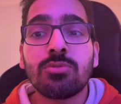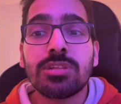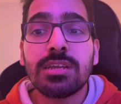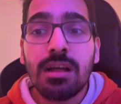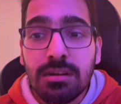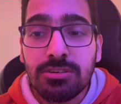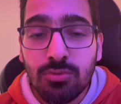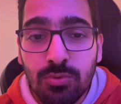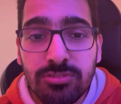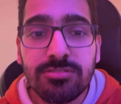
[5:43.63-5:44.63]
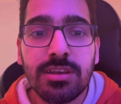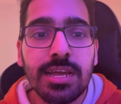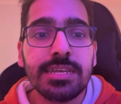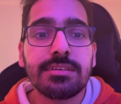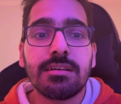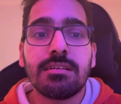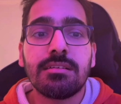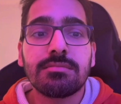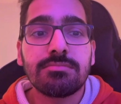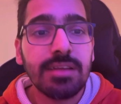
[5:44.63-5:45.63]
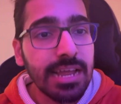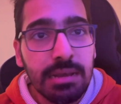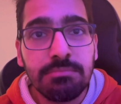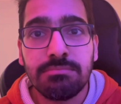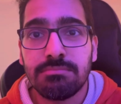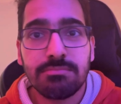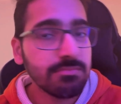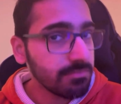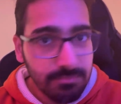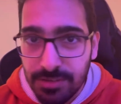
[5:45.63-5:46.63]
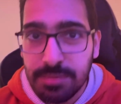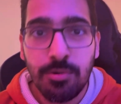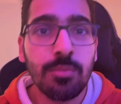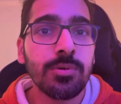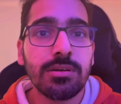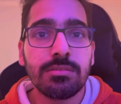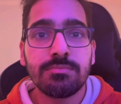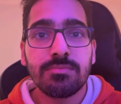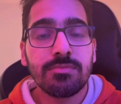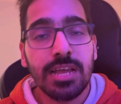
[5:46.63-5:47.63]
So there are tools like Helm, very popular.